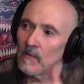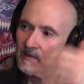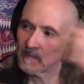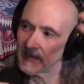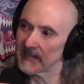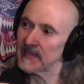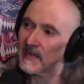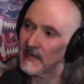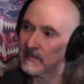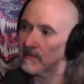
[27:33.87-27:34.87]
with my D
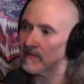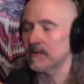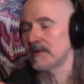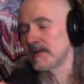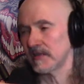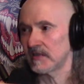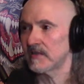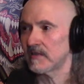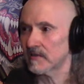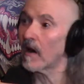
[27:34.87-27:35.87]
J dude, or not D
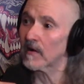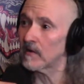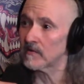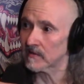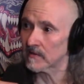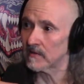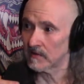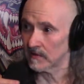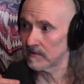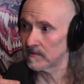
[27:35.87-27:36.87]
J, the talk host,
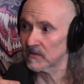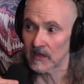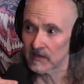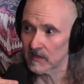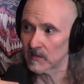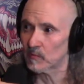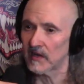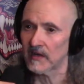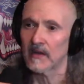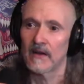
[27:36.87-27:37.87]
yeah. dude, J T the
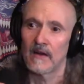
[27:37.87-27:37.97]
Brick,